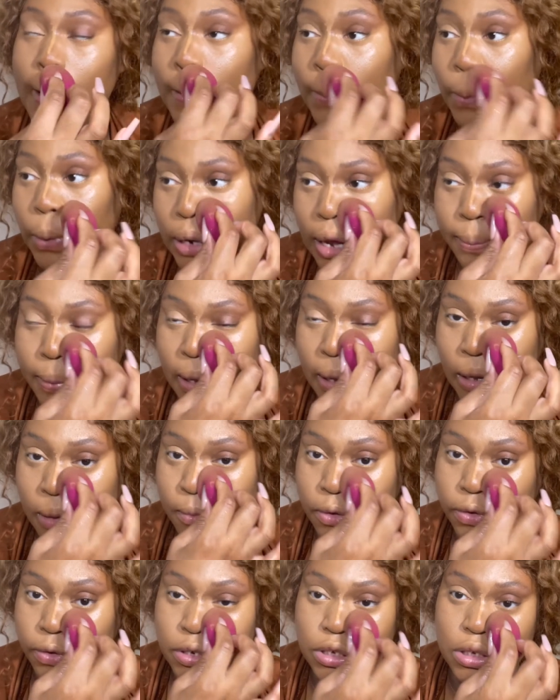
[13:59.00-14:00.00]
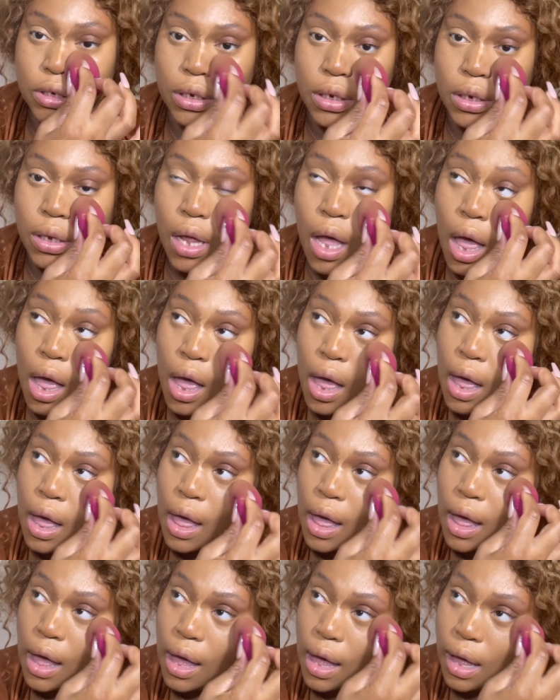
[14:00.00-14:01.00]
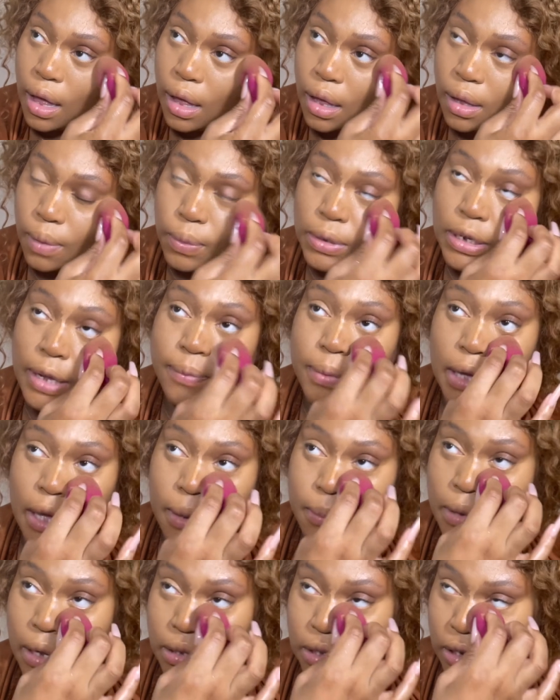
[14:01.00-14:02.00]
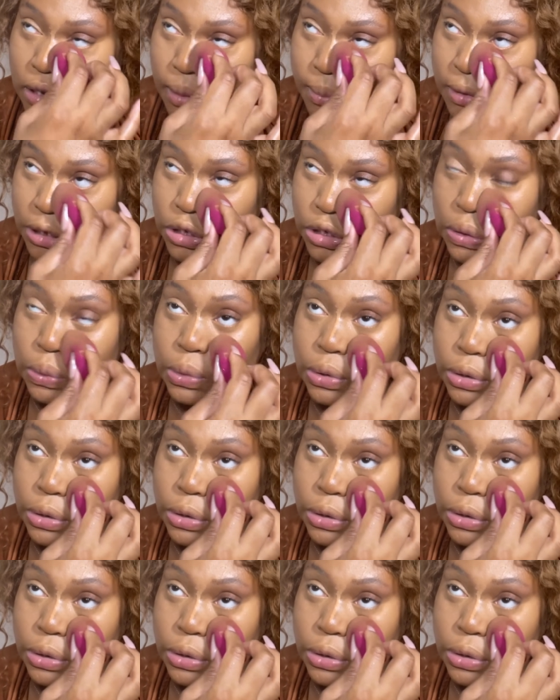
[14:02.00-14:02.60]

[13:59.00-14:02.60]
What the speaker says: when I became Christian, when I became non-denominational